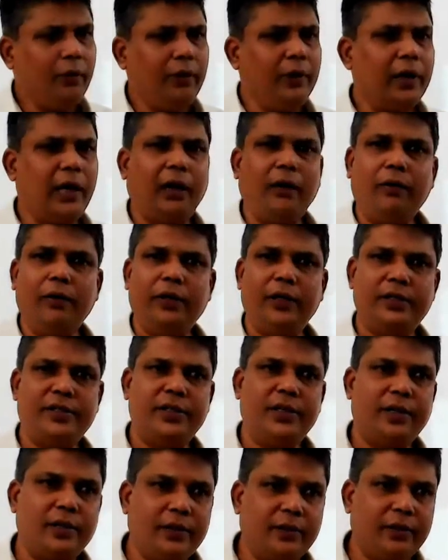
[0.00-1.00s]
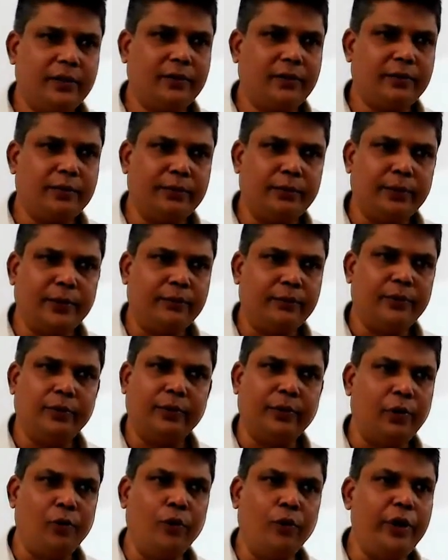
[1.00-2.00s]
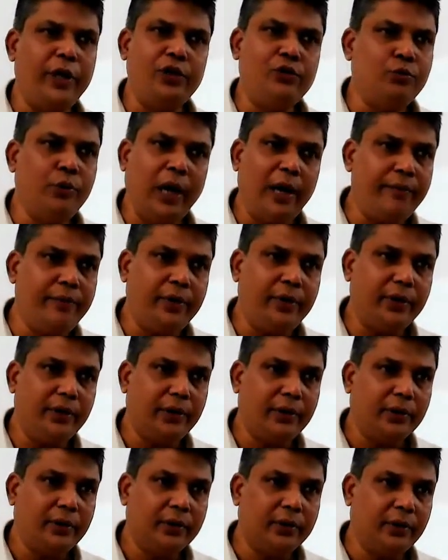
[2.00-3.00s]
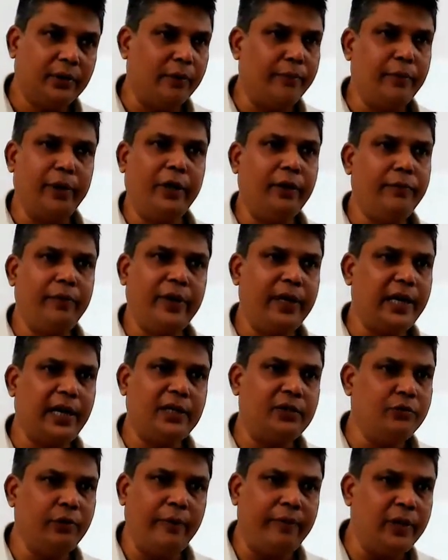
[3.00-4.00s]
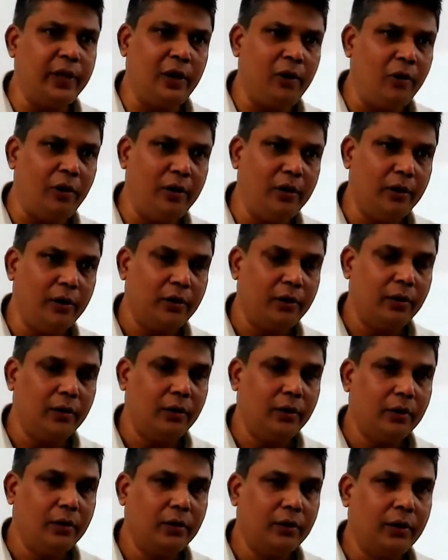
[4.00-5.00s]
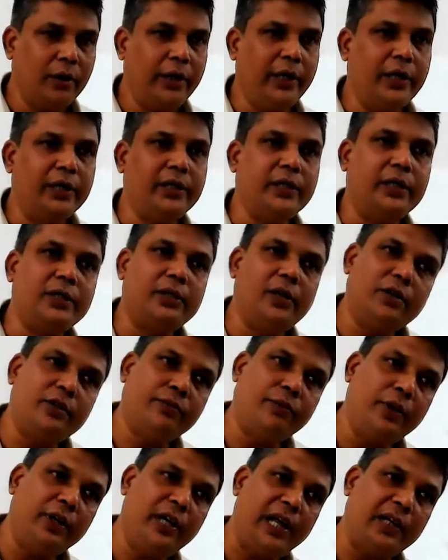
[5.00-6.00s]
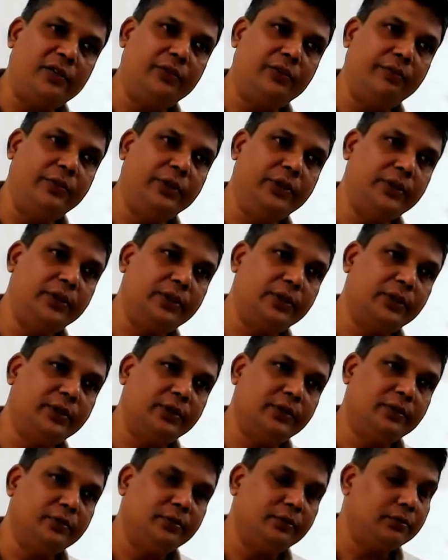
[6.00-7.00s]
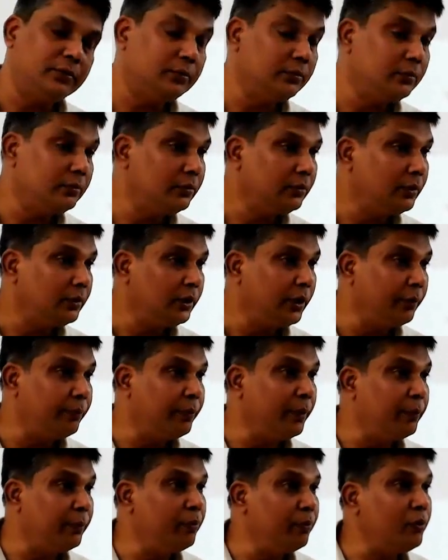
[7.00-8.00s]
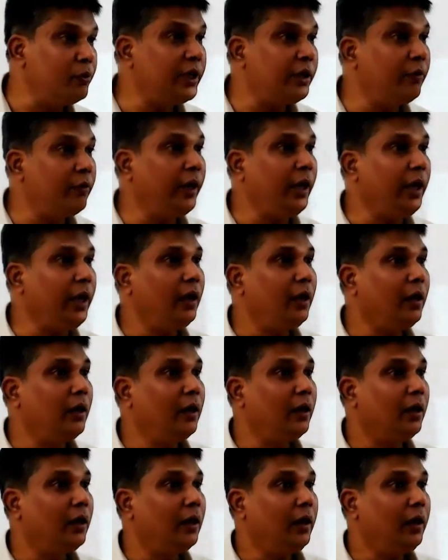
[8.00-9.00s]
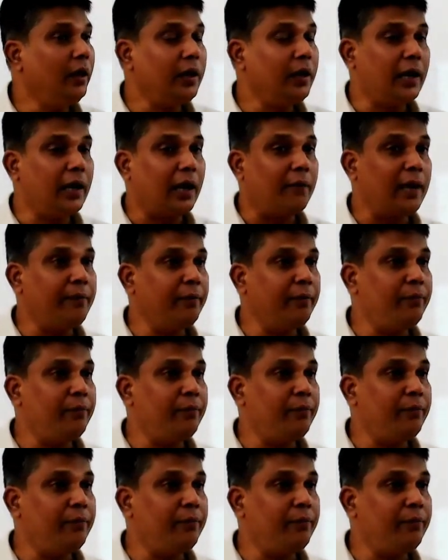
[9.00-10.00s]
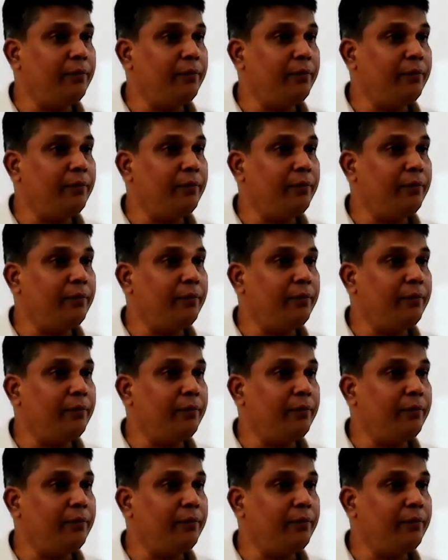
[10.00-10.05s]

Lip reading: Now this year the loan is waived. The government of India has waived the loan. DSS lost 40 lakhs rupees. The people said, okay. The Nabard people came.